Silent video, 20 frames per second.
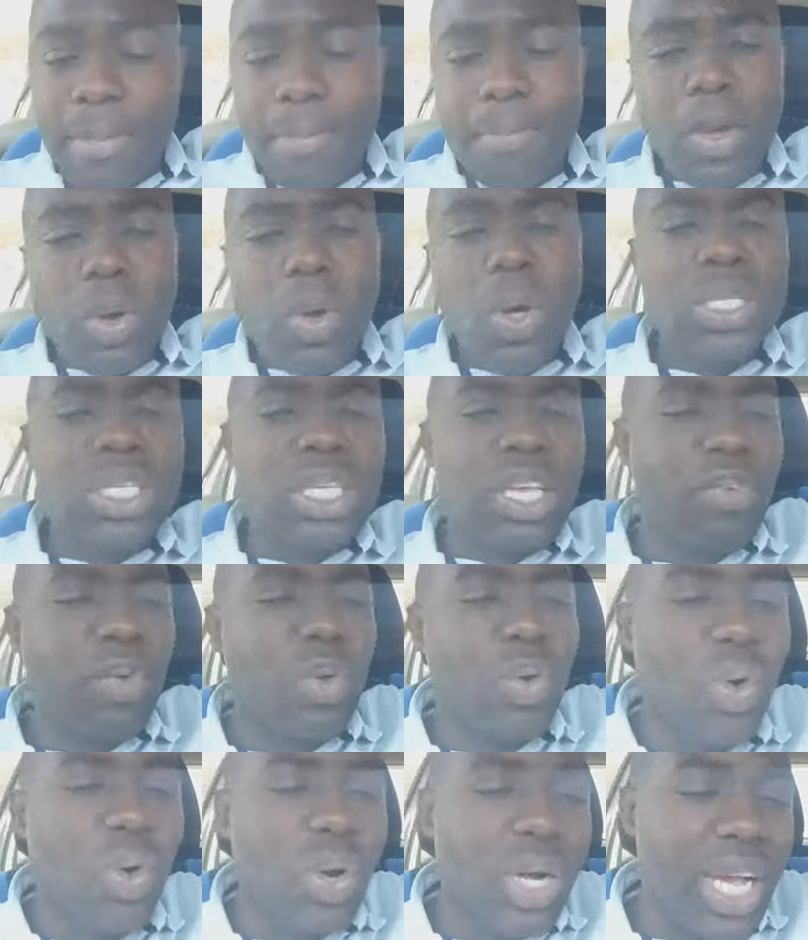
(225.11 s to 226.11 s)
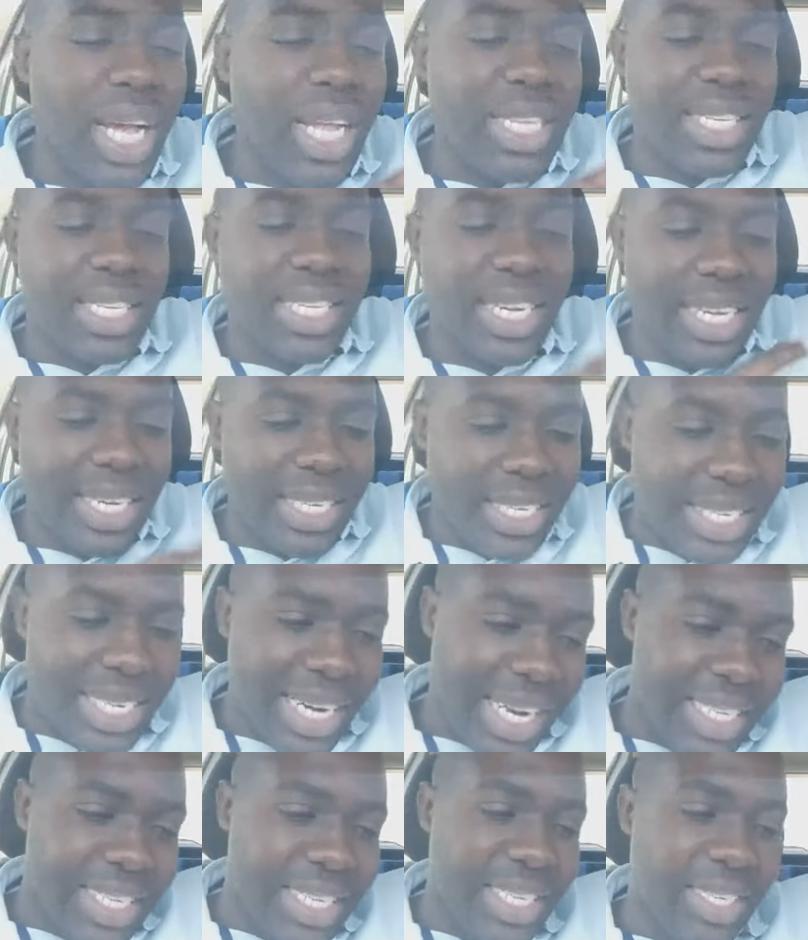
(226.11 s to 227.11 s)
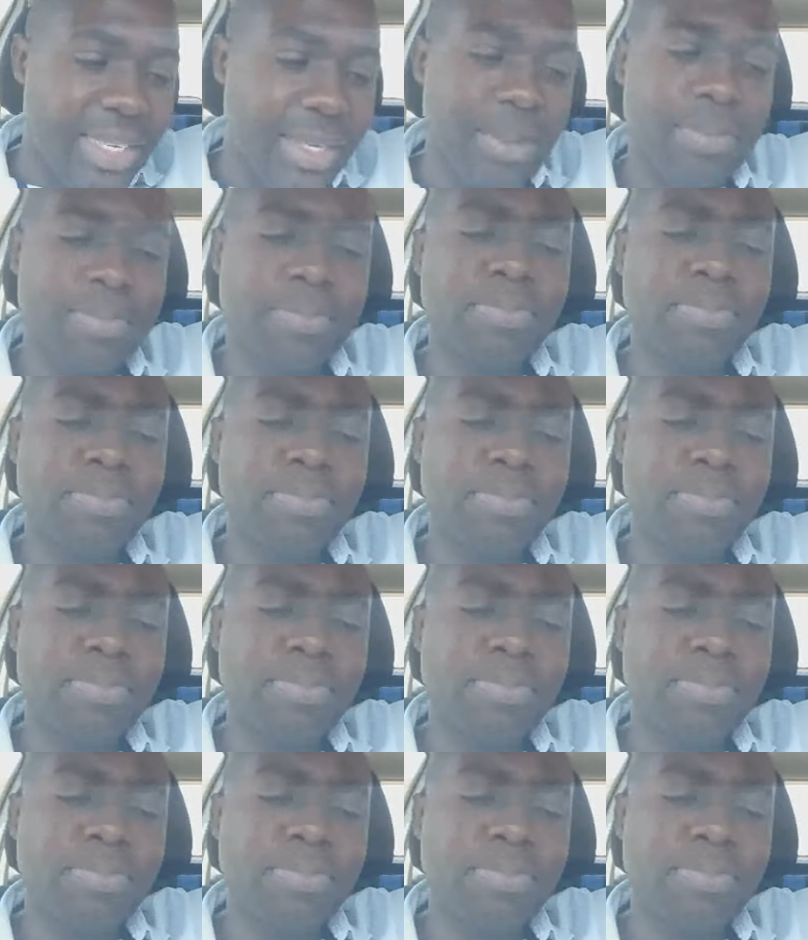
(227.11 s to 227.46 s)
Because if you look at Cyril's strategy,